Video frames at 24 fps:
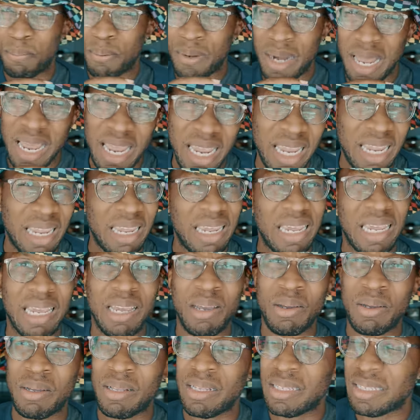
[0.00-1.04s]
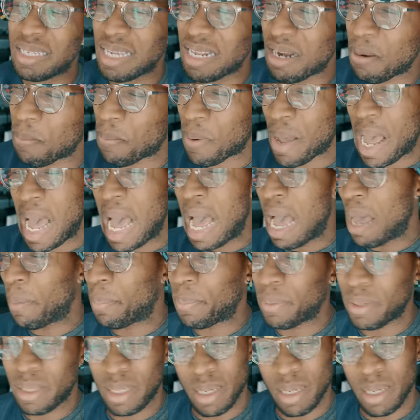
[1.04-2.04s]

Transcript: playing. Let's get it popping.